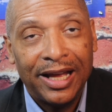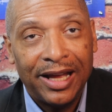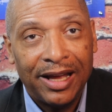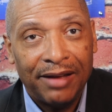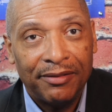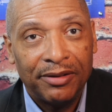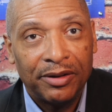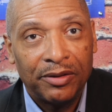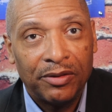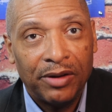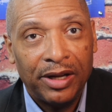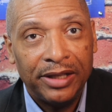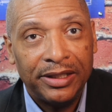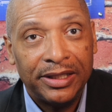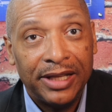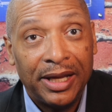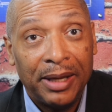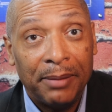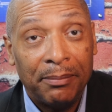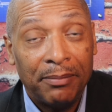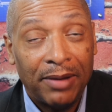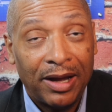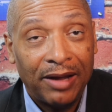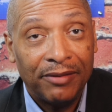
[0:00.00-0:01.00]
Have a great
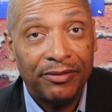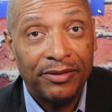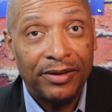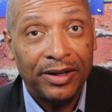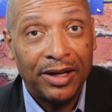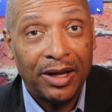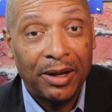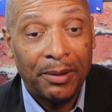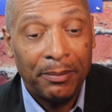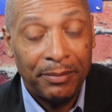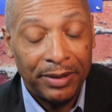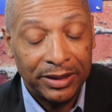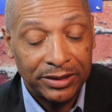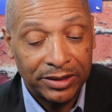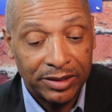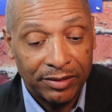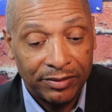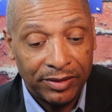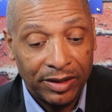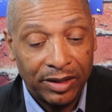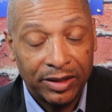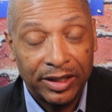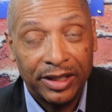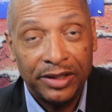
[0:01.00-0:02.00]
day. Bye for now. Best
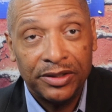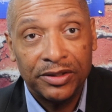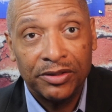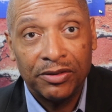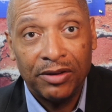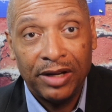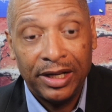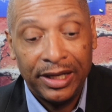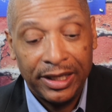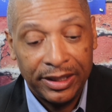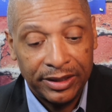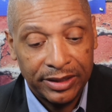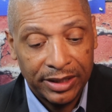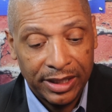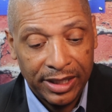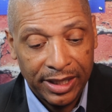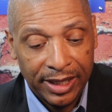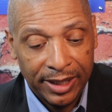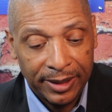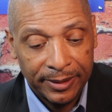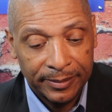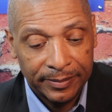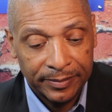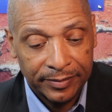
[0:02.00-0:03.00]
of luck in trading
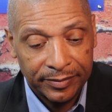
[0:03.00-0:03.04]
today.